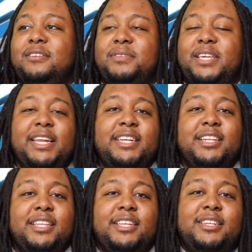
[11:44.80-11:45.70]
Kenny
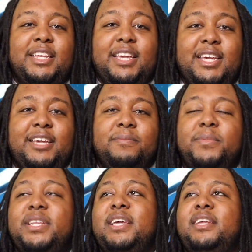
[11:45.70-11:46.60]
deleted the E.
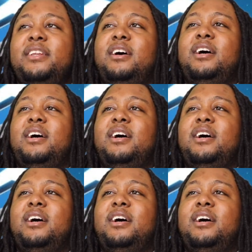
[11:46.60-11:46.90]
But then